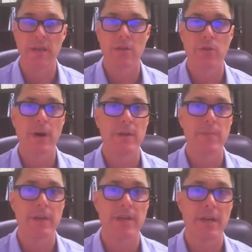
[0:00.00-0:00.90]
quite a
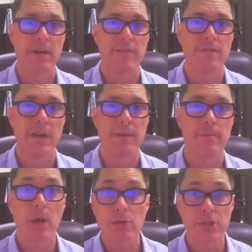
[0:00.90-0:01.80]
bit of
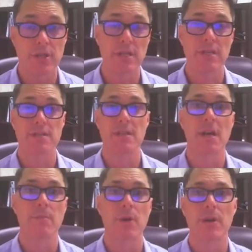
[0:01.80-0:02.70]
motion in the
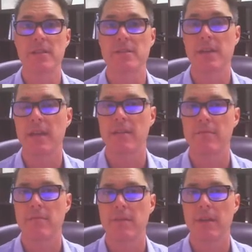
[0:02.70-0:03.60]
stock markets
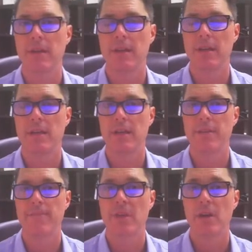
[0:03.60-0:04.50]
and
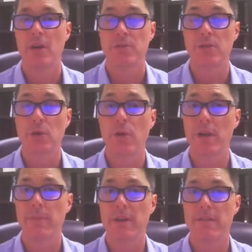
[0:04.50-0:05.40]
also quite
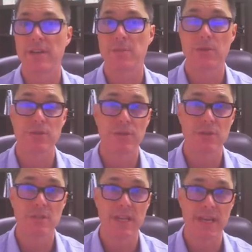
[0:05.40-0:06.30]
a bit of, I suppose,
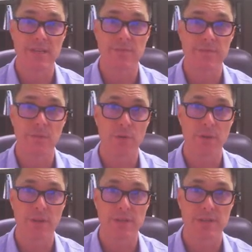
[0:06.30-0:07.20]
enthusiasm
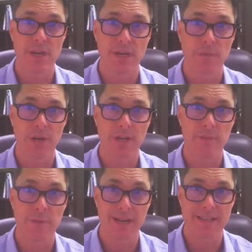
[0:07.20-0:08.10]
for the stock market,
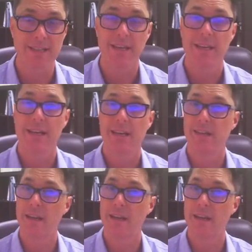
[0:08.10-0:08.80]
but a lot